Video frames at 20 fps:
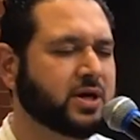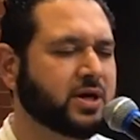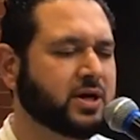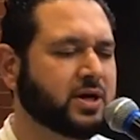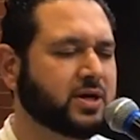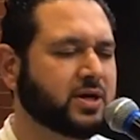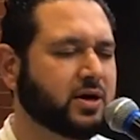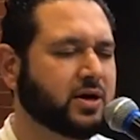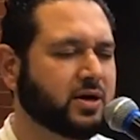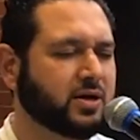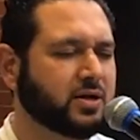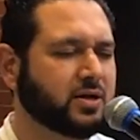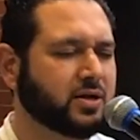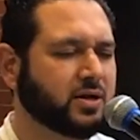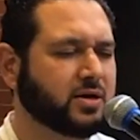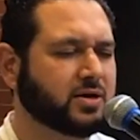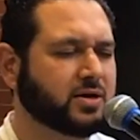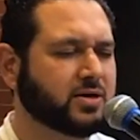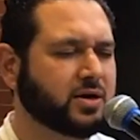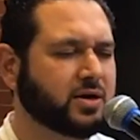Ya
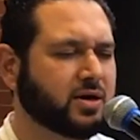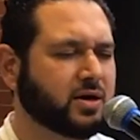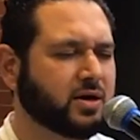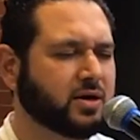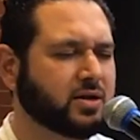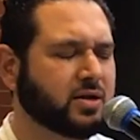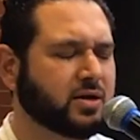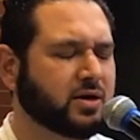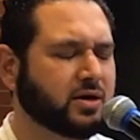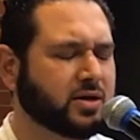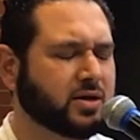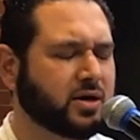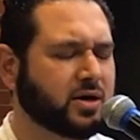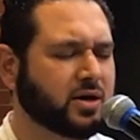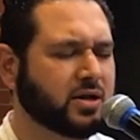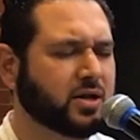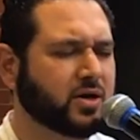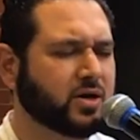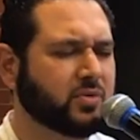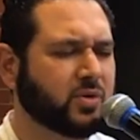Allah, Ya Allah, Ya
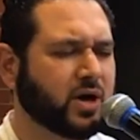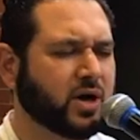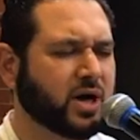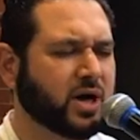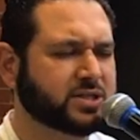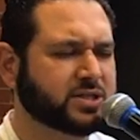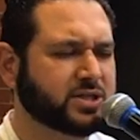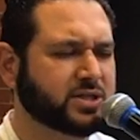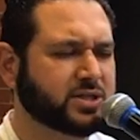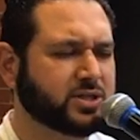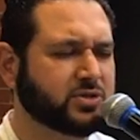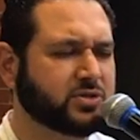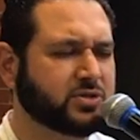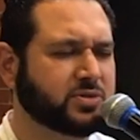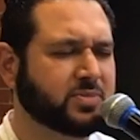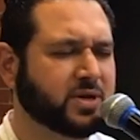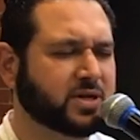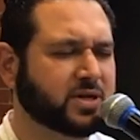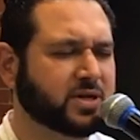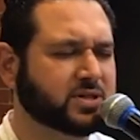Allah. We're asking you to
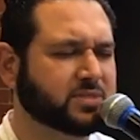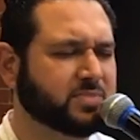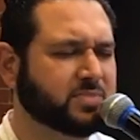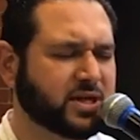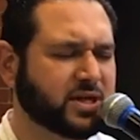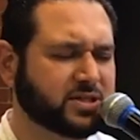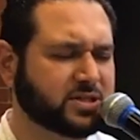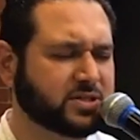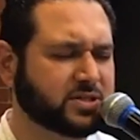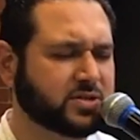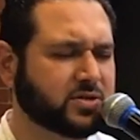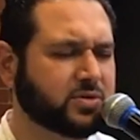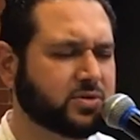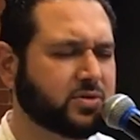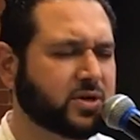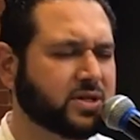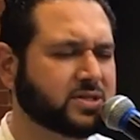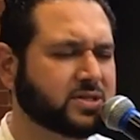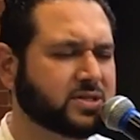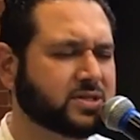make us patient through
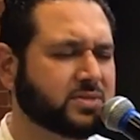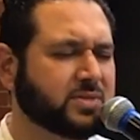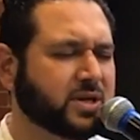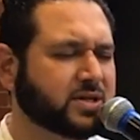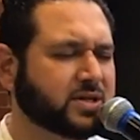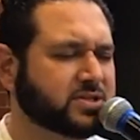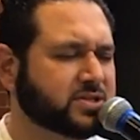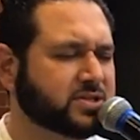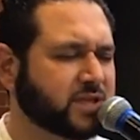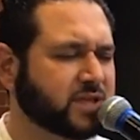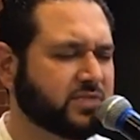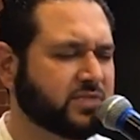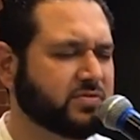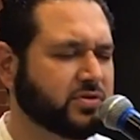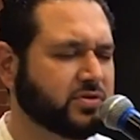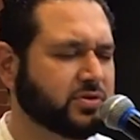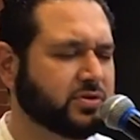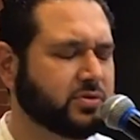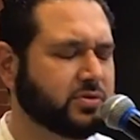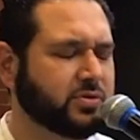it and to make us
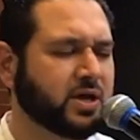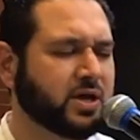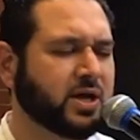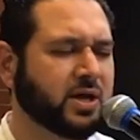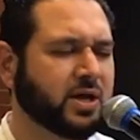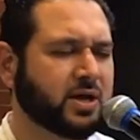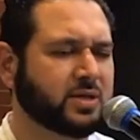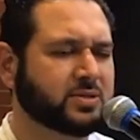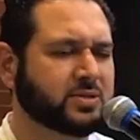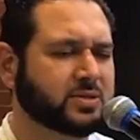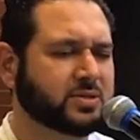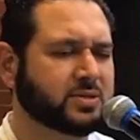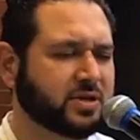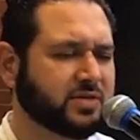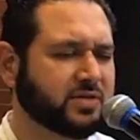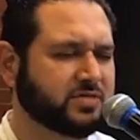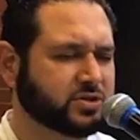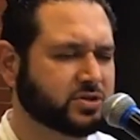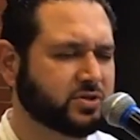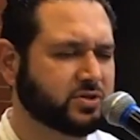thankful through it and to give
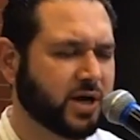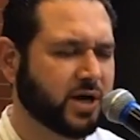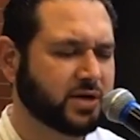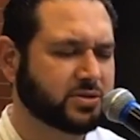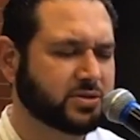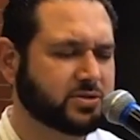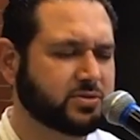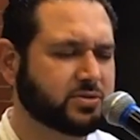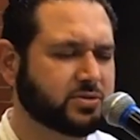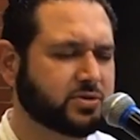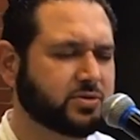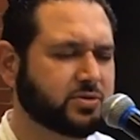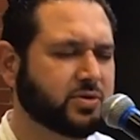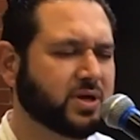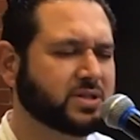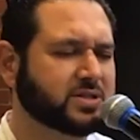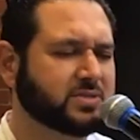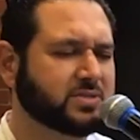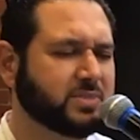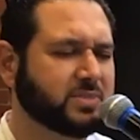us gratitude through it and
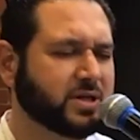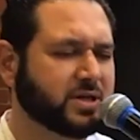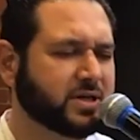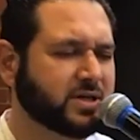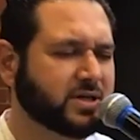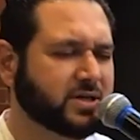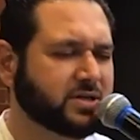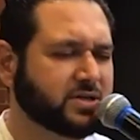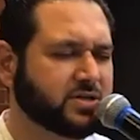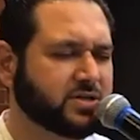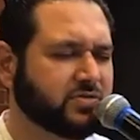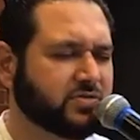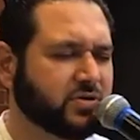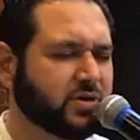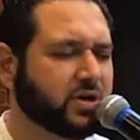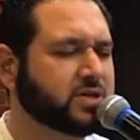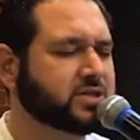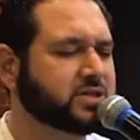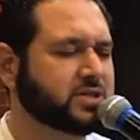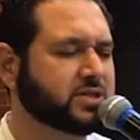to make it easy for
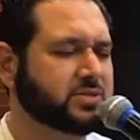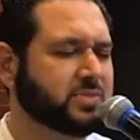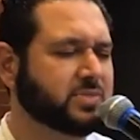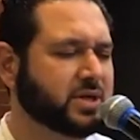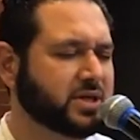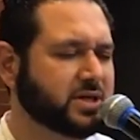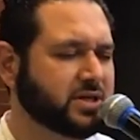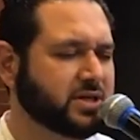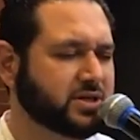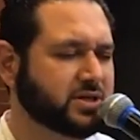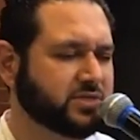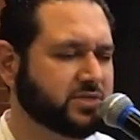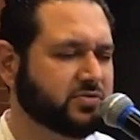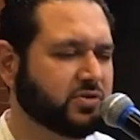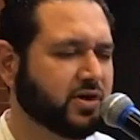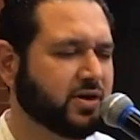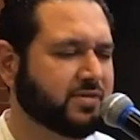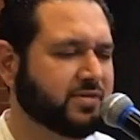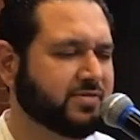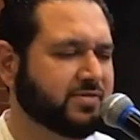us and to make it easy for
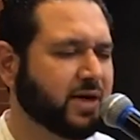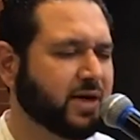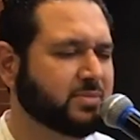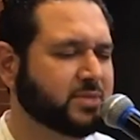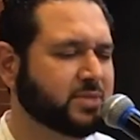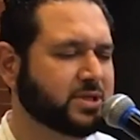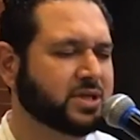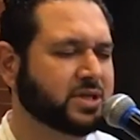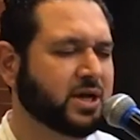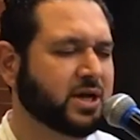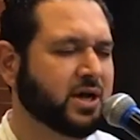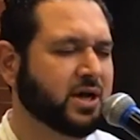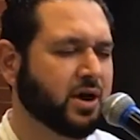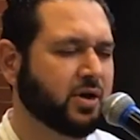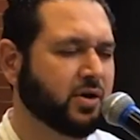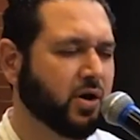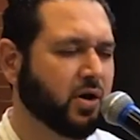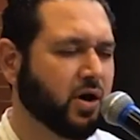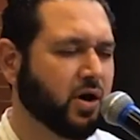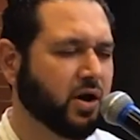our families and
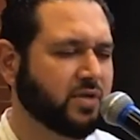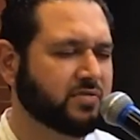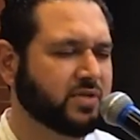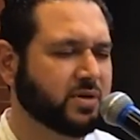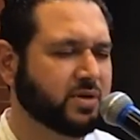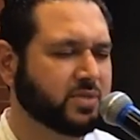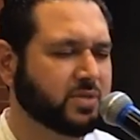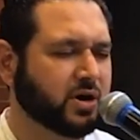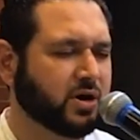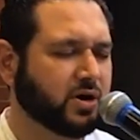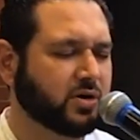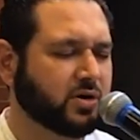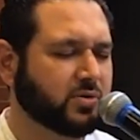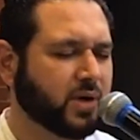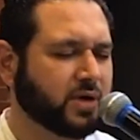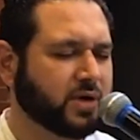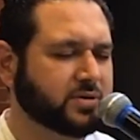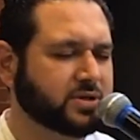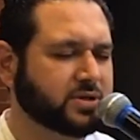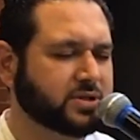all of them that are
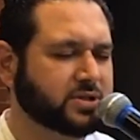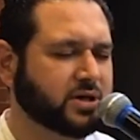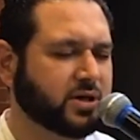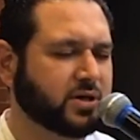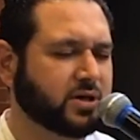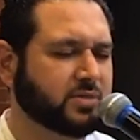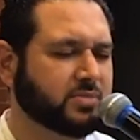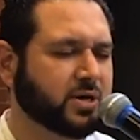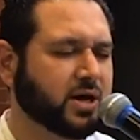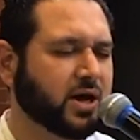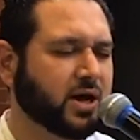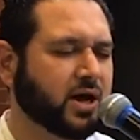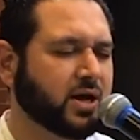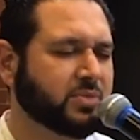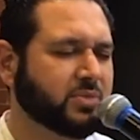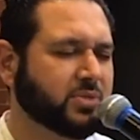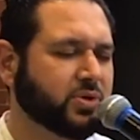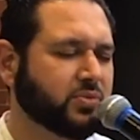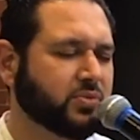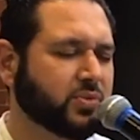around us, Ya Rabbil
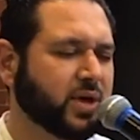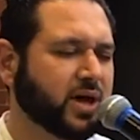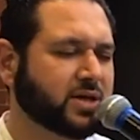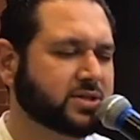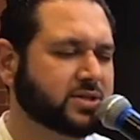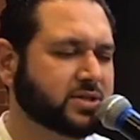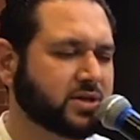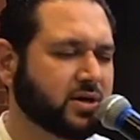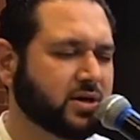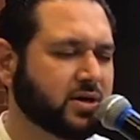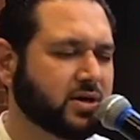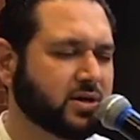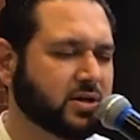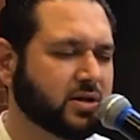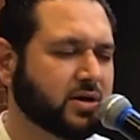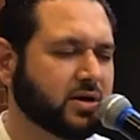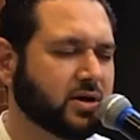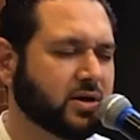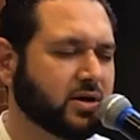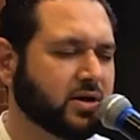Alameen. We ask, Ya
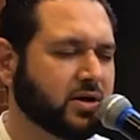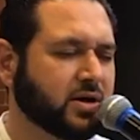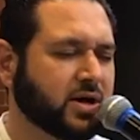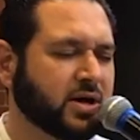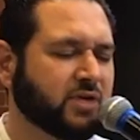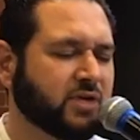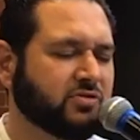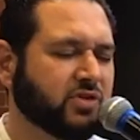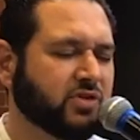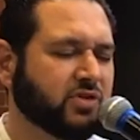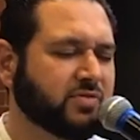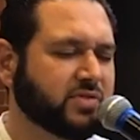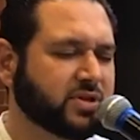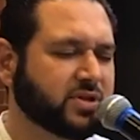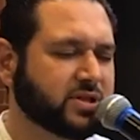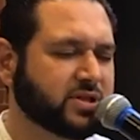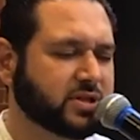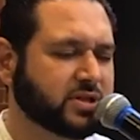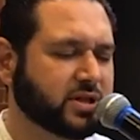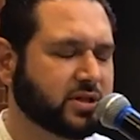Allah, for
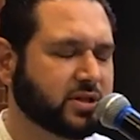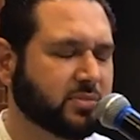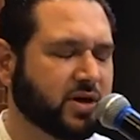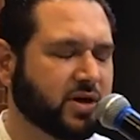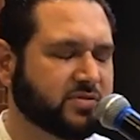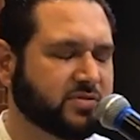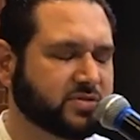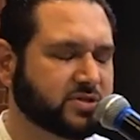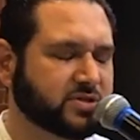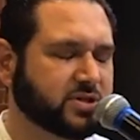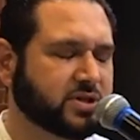everything that the Prophet